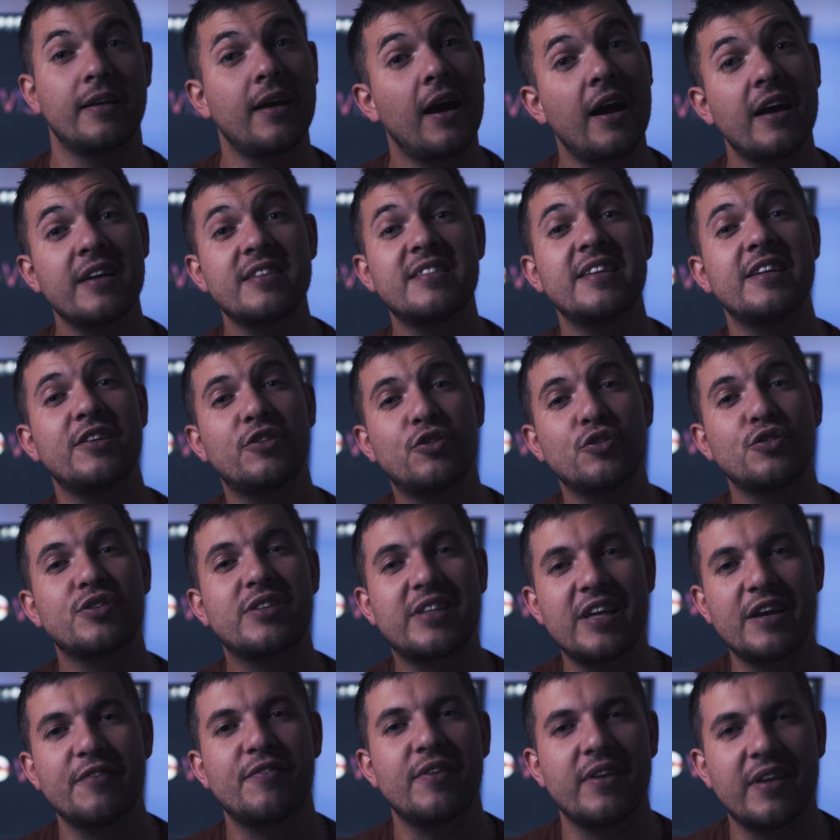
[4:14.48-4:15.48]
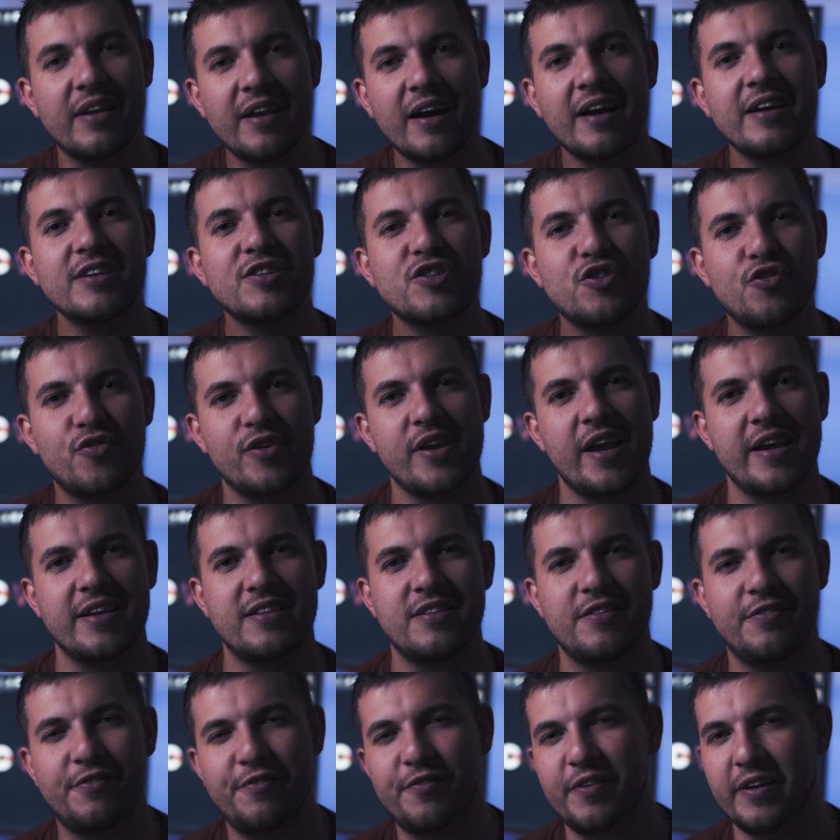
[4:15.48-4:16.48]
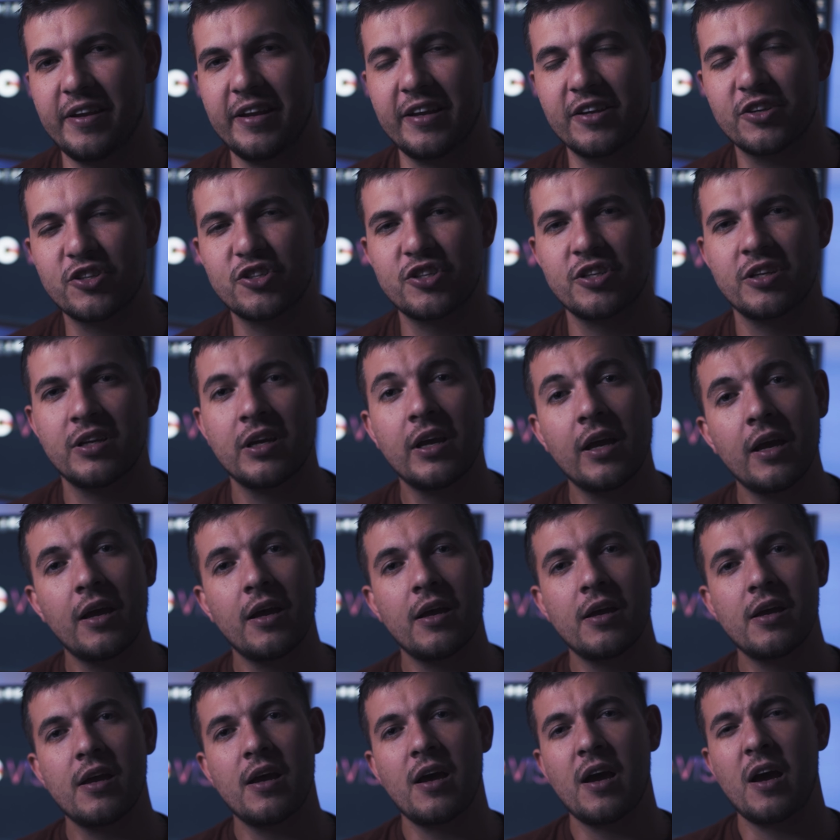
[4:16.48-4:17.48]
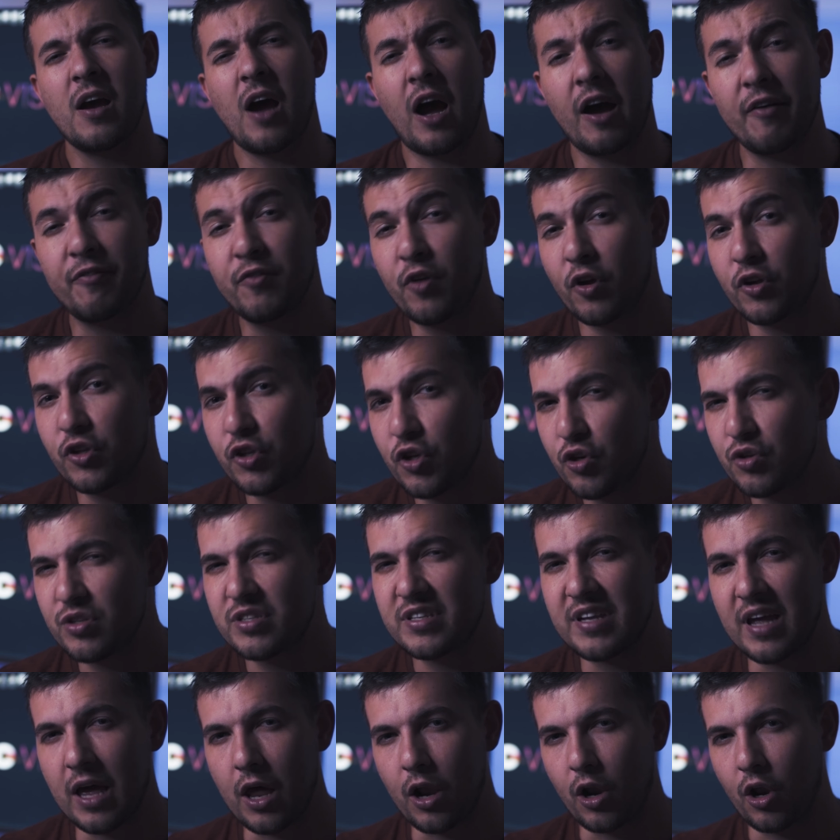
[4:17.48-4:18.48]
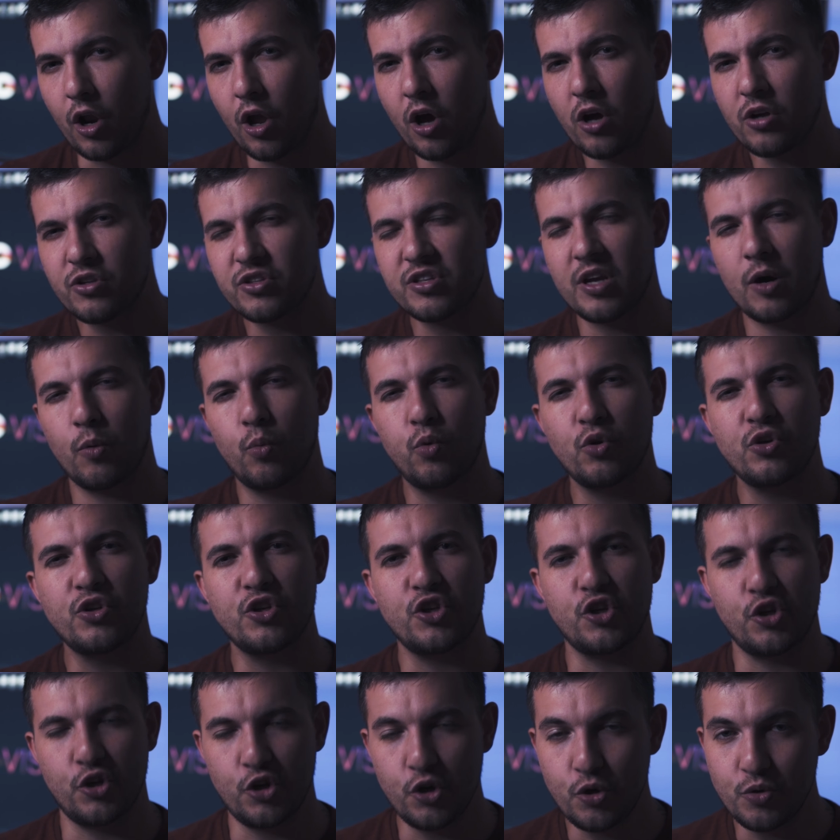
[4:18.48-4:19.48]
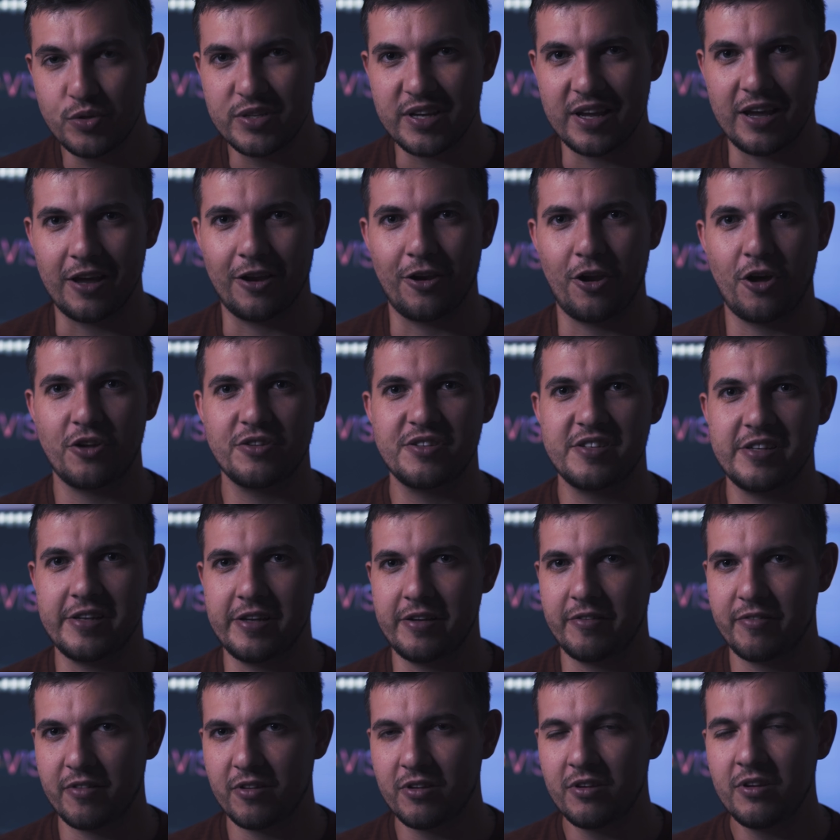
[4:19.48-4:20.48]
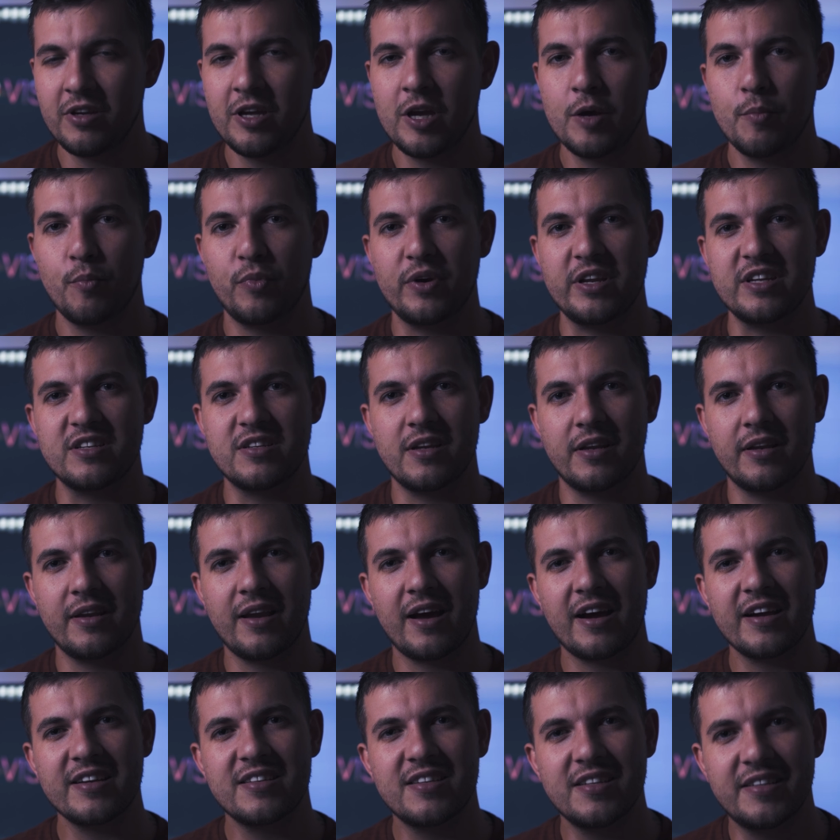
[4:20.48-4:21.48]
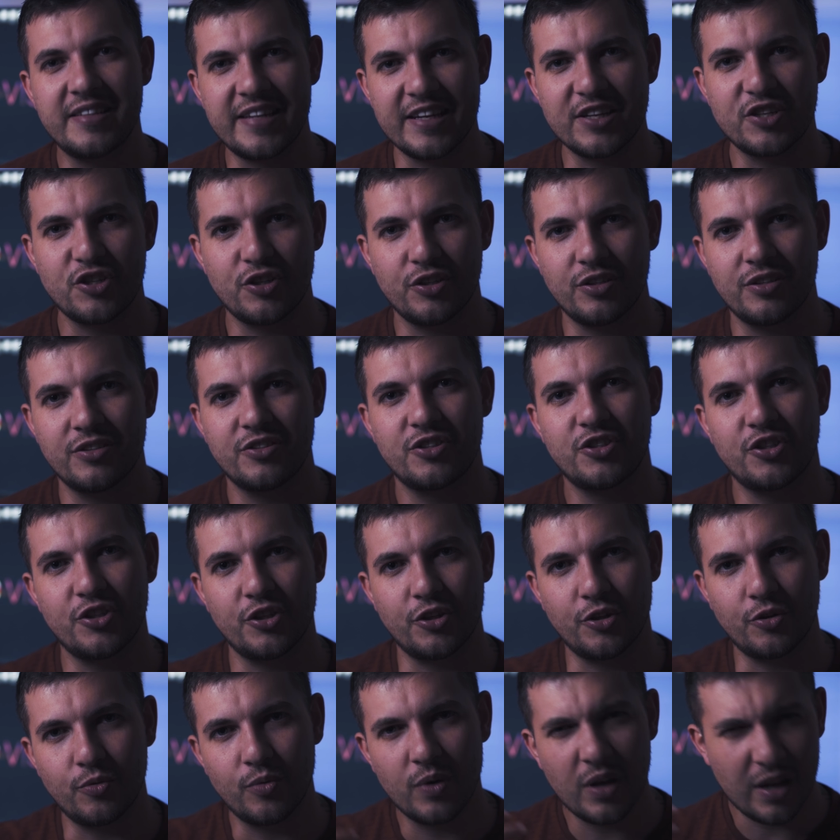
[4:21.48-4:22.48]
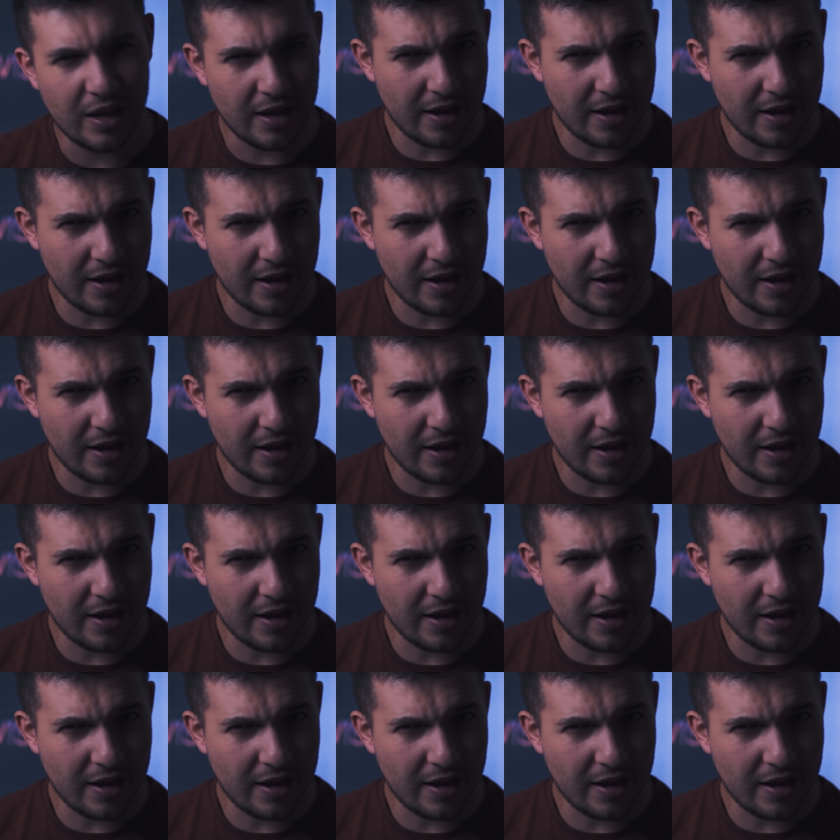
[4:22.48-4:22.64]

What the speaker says: guys, it does give a nice creative finish. I've not used it a lot, I wouldn't use it a lot either, but it's a nice addition to